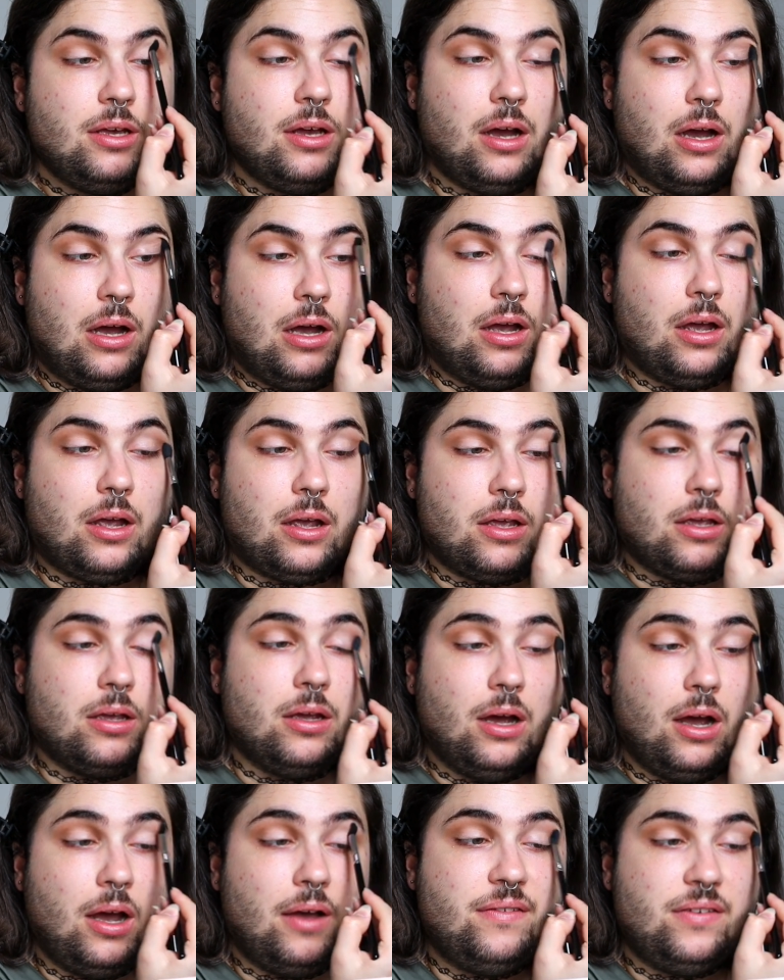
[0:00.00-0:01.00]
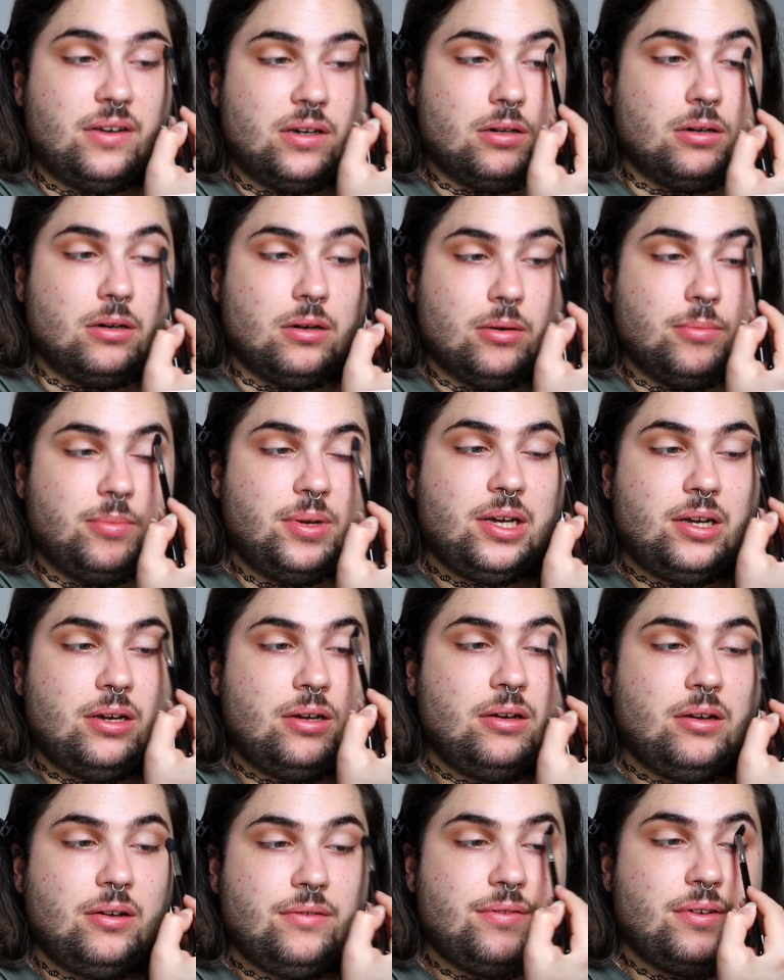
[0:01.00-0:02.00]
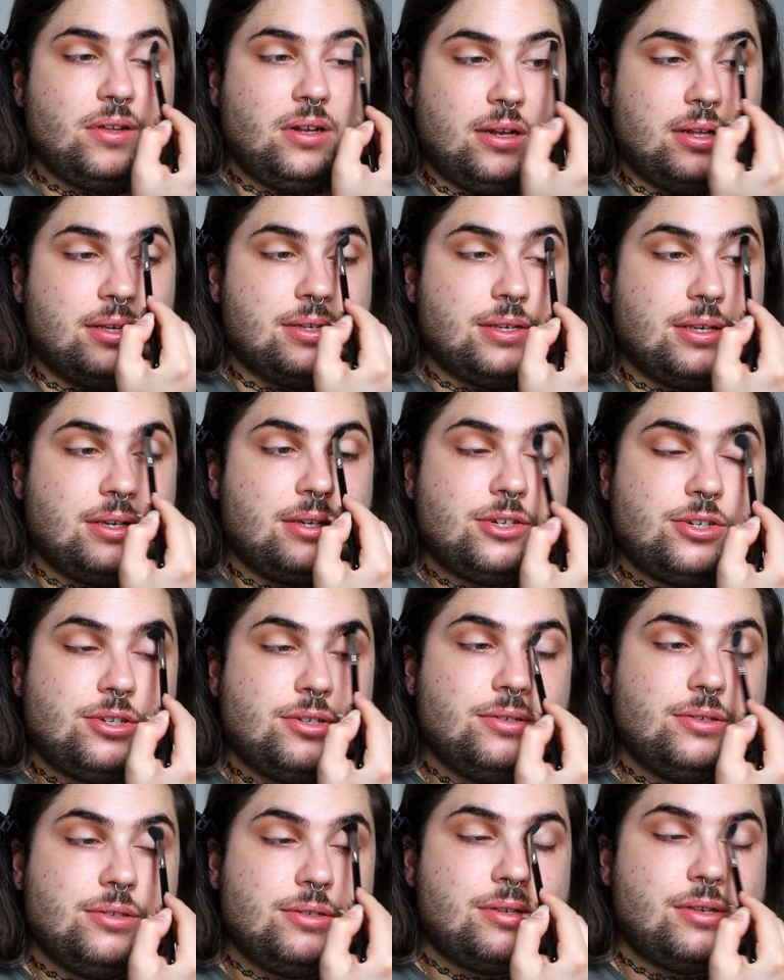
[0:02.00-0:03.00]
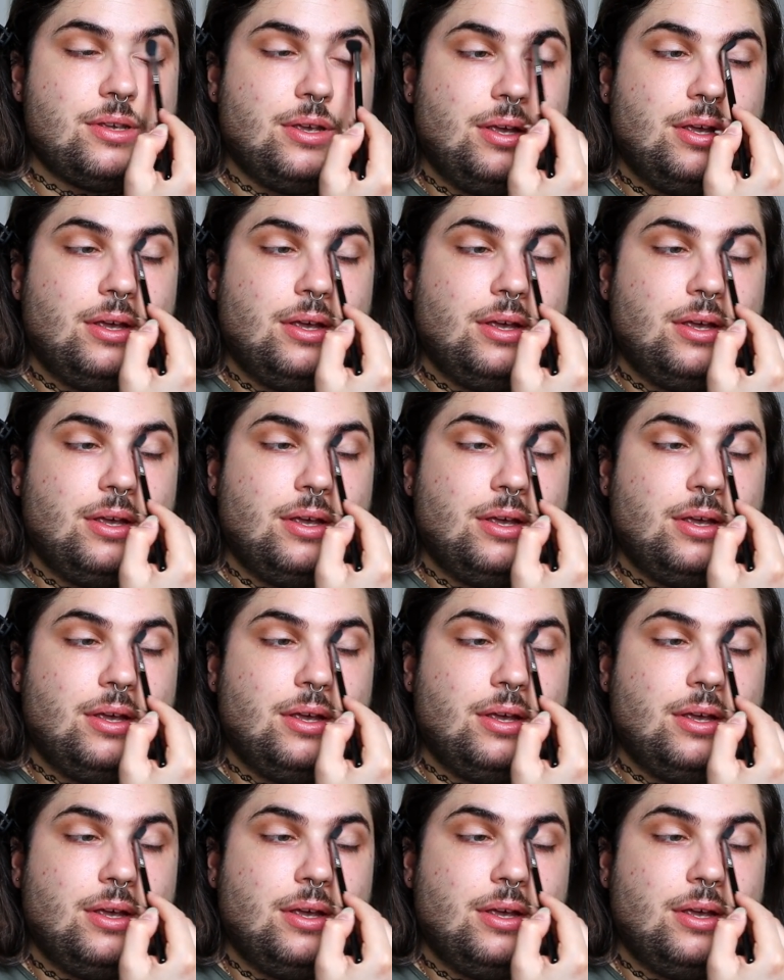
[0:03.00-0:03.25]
I felt a lot better. I felt less anxious.